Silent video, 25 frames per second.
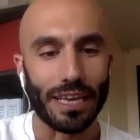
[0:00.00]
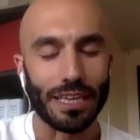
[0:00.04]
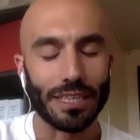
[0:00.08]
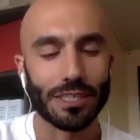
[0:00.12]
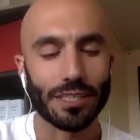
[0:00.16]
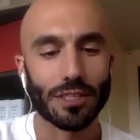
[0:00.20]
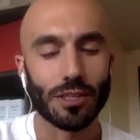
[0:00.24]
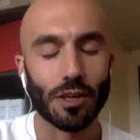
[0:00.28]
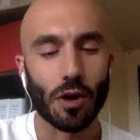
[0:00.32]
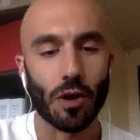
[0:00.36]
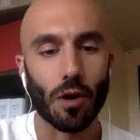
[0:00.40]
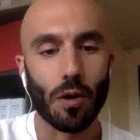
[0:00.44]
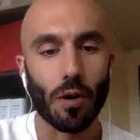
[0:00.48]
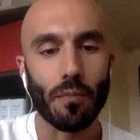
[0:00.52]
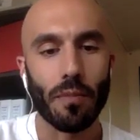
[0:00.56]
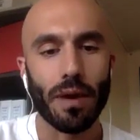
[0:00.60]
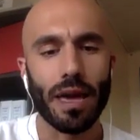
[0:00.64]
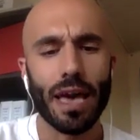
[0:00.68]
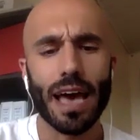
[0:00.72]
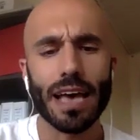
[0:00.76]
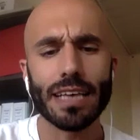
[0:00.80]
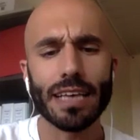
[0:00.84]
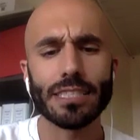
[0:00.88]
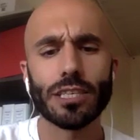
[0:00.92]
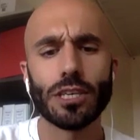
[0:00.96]
So may
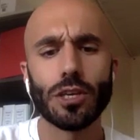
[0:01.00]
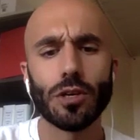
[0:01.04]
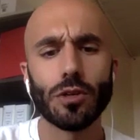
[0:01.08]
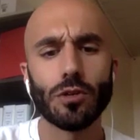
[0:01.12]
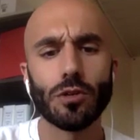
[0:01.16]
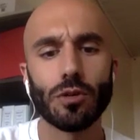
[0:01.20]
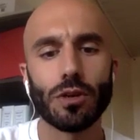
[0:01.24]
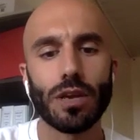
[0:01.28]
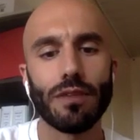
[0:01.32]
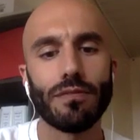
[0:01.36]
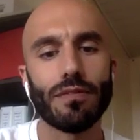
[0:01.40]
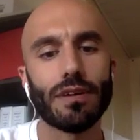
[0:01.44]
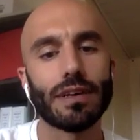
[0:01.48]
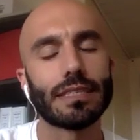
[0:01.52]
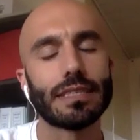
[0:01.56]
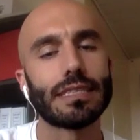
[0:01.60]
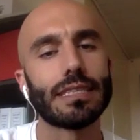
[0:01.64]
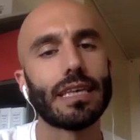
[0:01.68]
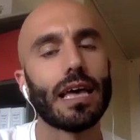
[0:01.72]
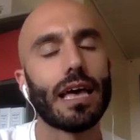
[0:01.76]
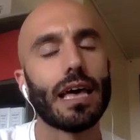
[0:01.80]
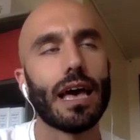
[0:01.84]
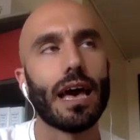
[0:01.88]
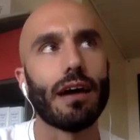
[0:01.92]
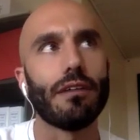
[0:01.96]
I ask you to give us
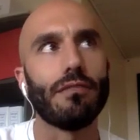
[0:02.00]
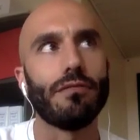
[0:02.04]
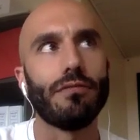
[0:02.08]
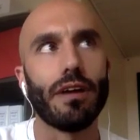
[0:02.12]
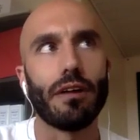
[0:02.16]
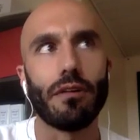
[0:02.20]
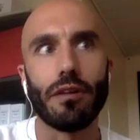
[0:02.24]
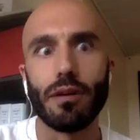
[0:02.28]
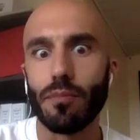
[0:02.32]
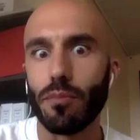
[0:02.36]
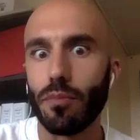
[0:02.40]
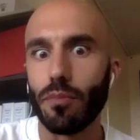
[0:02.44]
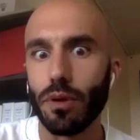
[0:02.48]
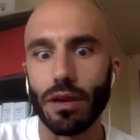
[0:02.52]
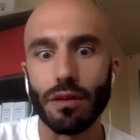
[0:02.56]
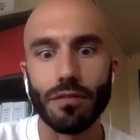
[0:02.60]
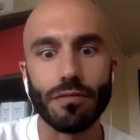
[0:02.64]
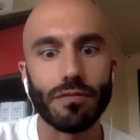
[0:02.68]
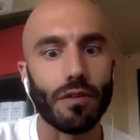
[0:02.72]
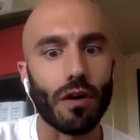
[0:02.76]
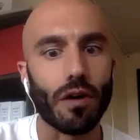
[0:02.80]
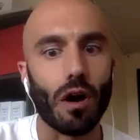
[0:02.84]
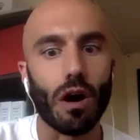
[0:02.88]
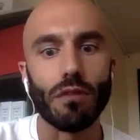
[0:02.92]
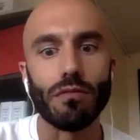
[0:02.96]
a very brief
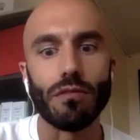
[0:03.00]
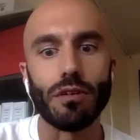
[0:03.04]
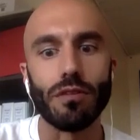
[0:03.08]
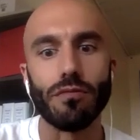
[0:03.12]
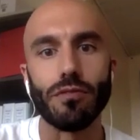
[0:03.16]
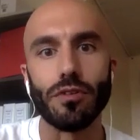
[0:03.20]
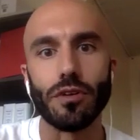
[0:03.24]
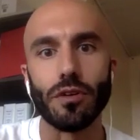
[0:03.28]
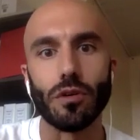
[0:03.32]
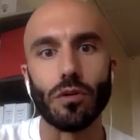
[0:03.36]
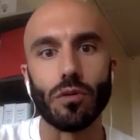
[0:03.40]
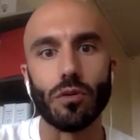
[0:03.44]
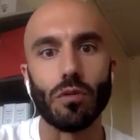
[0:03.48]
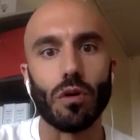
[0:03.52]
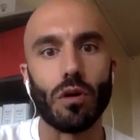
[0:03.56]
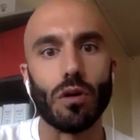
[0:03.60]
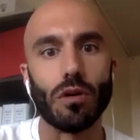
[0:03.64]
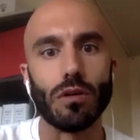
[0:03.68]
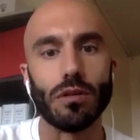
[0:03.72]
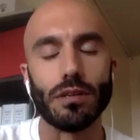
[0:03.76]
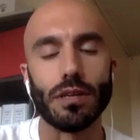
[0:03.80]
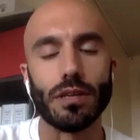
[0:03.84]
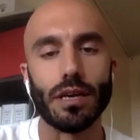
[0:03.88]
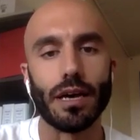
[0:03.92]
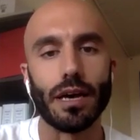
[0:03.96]
overview
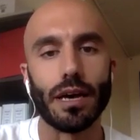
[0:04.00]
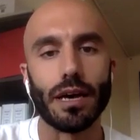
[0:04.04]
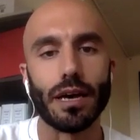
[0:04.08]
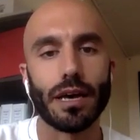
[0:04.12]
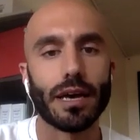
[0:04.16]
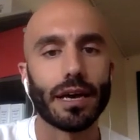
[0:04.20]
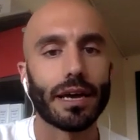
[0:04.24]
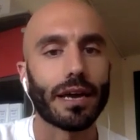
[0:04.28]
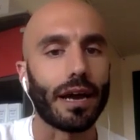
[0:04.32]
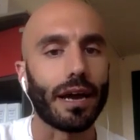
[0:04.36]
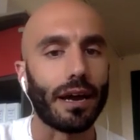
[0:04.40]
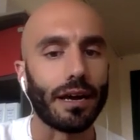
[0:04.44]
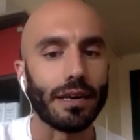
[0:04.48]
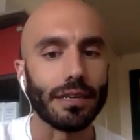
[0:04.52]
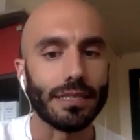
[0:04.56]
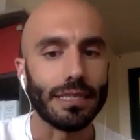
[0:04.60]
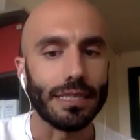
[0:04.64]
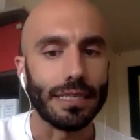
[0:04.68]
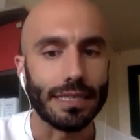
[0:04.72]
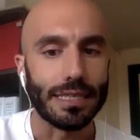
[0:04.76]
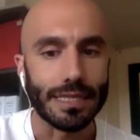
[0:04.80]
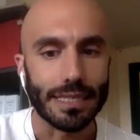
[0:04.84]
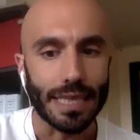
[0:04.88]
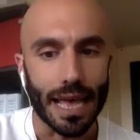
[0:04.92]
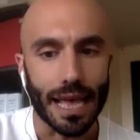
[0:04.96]
on CAR-T
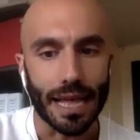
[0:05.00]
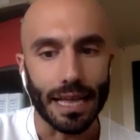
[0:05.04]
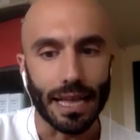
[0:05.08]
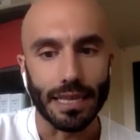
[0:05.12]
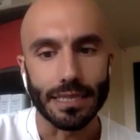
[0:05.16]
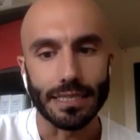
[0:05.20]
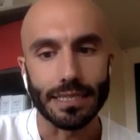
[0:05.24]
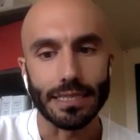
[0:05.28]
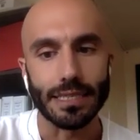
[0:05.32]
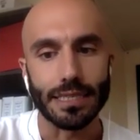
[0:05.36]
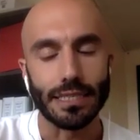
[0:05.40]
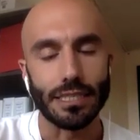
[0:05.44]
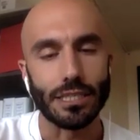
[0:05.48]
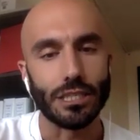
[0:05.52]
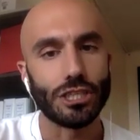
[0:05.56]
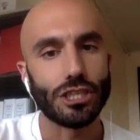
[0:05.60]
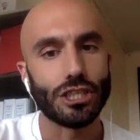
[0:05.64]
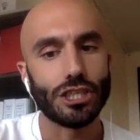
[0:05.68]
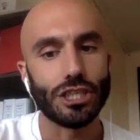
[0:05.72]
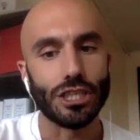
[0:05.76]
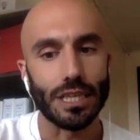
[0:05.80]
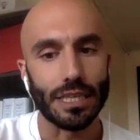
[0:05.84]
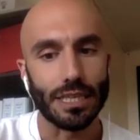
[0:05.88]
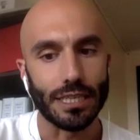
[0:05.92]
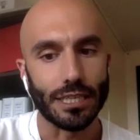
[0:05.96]
cells in
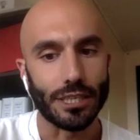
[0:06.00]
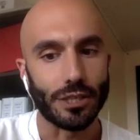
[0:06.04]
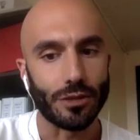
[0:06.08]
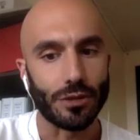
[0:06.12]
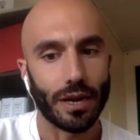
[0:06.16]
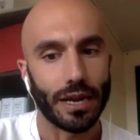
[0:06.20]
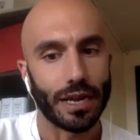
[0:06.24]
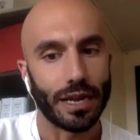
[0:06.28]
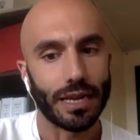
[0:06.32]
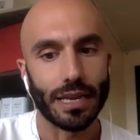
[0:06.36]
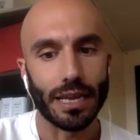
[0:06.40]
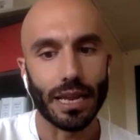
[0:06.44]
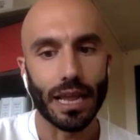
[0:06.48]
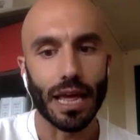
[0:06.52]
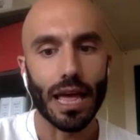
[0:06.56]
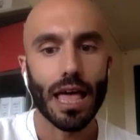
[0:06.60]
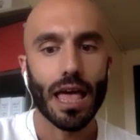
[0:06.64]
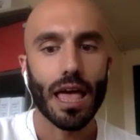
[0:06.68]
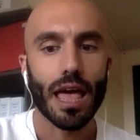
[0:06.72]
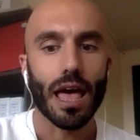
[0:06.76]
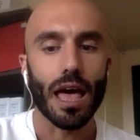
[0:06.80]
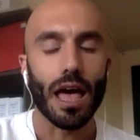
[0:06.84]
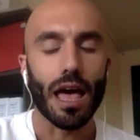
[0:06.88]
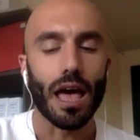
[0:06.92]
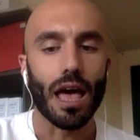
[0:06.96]
children
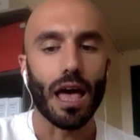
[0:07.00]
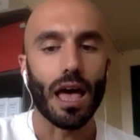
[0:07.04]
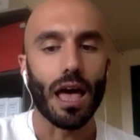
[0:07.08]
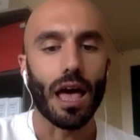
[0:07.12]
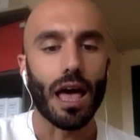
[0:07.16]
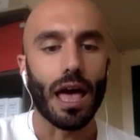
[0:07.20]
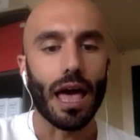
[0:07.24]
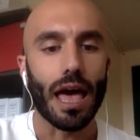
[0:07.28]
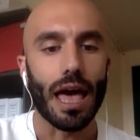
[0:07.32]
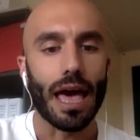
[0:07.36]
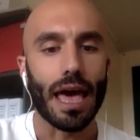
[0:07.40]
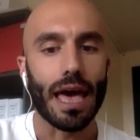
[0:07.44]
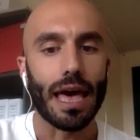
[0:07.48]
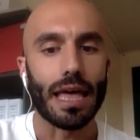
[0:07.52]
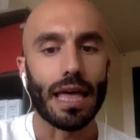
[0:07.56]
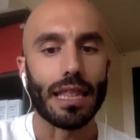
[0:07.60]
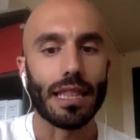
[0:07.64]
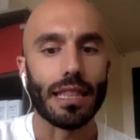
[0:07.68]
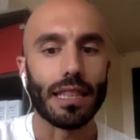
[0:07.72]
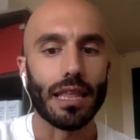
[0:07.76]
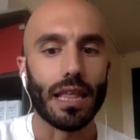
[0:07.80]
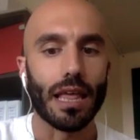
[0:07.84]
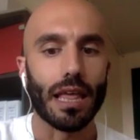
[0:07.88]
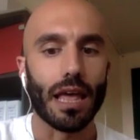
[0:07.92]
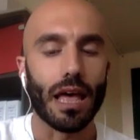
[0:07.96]

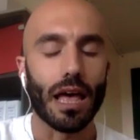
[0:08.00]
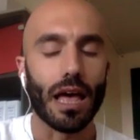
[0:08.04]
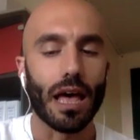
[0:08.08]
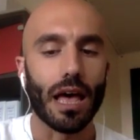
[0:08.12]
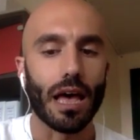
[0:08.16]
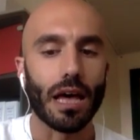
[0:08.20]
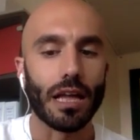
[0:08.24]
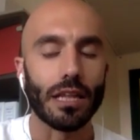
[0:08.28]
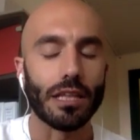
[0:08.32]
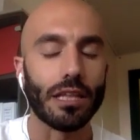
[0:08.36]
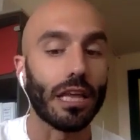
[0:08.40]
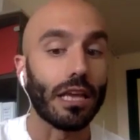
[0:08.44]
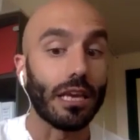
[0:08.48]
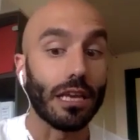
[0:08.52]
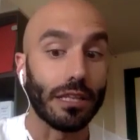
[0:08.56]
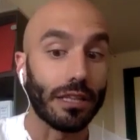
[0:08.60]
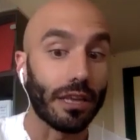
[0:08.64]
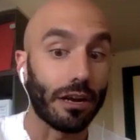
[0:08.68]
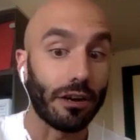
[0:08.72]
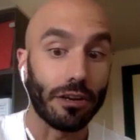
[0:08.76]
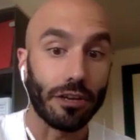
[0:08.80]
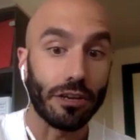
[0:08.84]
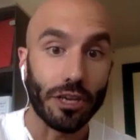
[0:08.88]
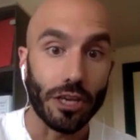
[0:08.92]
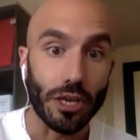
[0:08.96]
and
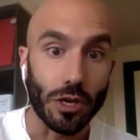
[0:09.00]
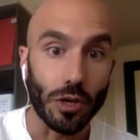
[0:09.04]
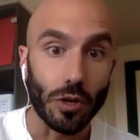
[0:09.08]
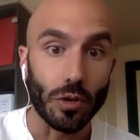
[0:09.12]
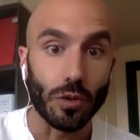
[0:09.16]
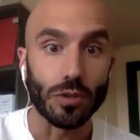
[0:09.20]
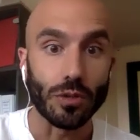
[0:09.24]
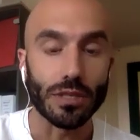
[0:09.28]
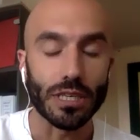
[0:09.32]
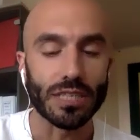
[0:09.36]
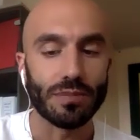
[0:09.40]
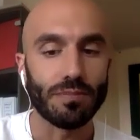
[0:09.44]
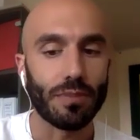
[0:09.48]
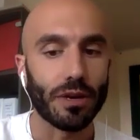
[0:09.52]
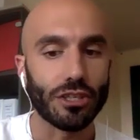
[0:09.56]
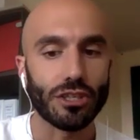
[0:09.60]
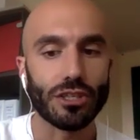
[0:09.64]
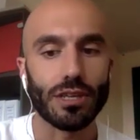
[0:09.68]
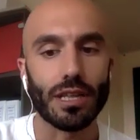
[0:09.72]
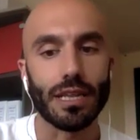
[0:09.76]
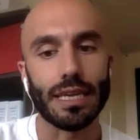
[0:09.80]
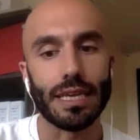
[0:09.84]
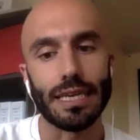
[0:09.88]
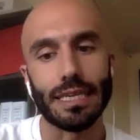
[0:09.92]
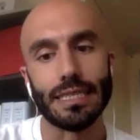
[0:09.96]
their use,
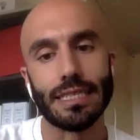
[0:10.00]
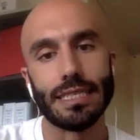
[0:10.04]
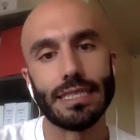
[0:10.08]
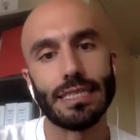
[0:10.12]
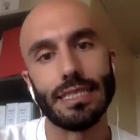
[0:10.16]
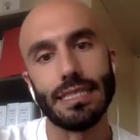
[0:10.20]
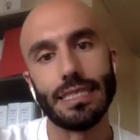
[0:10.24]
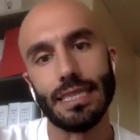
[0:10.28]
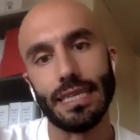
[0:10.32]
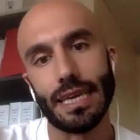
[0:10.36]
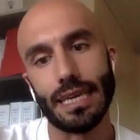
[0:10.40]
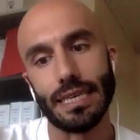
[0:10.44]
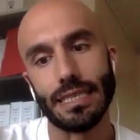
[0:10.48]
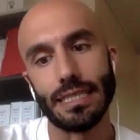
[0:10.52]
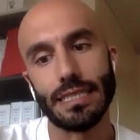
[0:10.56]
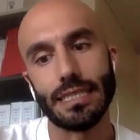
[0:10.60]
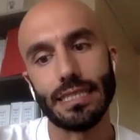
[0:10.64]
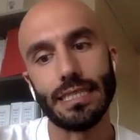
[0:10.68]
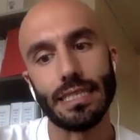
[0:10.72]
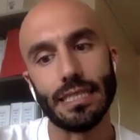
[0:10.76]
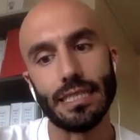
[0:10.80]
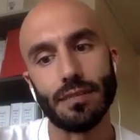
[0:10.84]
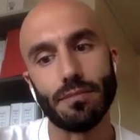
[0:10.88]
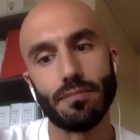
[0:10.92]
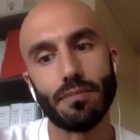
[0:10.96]
especially in
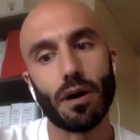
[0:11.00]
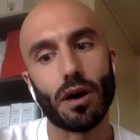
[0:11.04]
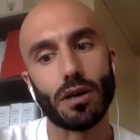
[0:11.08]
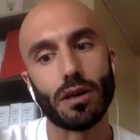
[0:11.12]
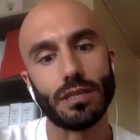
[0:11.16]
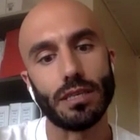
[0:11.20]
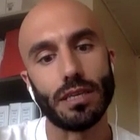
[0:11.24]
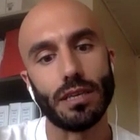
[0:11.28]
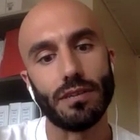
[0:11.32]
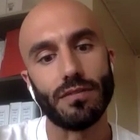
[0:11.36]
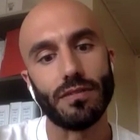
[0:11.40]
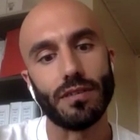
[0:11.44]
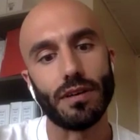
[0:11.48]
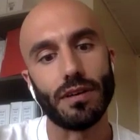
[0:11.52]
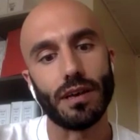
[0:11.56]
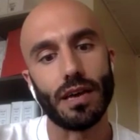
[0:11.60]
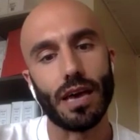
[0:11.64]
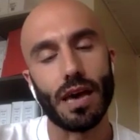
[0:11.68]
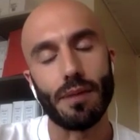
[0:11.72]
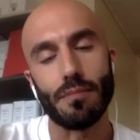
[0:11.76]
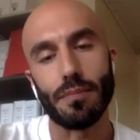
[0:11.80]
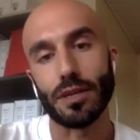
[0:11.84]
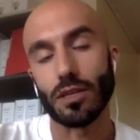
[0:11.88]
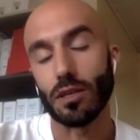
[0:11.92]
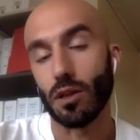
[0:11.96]
CD19 positive
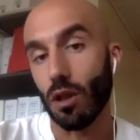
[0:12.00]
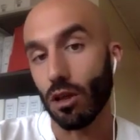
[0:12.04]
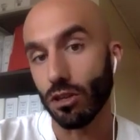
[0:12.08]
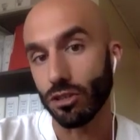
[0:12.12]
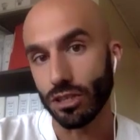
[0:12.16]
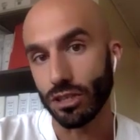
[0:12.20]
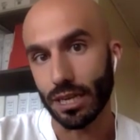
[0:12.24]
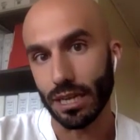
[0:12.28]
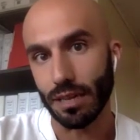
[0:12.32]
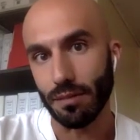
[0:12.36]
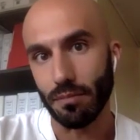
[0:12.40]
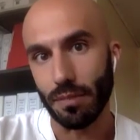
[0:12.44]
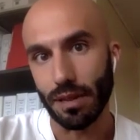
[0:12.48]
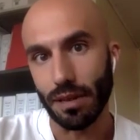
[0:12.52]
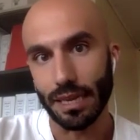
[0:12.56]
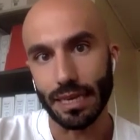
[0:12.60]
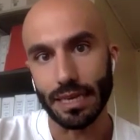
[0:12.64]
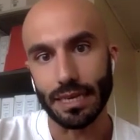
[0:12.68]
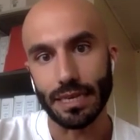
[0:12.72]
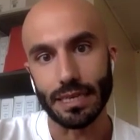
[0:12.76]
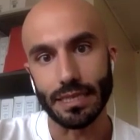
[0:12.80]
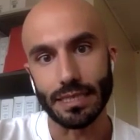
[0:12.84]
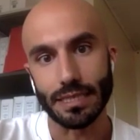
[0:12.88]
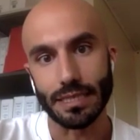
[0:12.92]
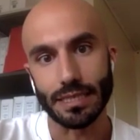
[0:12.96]
hematological
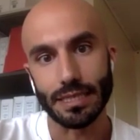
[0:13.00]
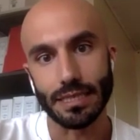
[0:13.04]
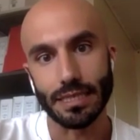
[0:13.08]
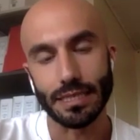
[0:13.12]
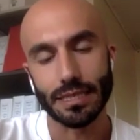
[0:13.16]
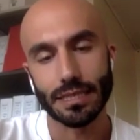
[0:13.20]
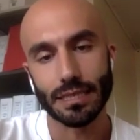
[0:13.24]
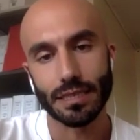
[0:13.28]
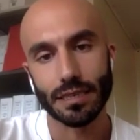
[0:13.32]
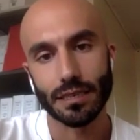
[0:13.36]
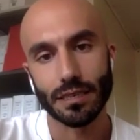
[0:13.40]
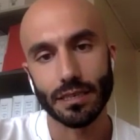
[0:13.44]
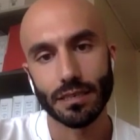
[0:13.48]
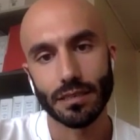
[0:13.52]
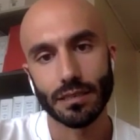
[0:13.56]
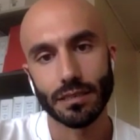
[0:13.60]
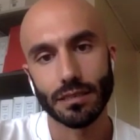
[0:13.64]
malignancies?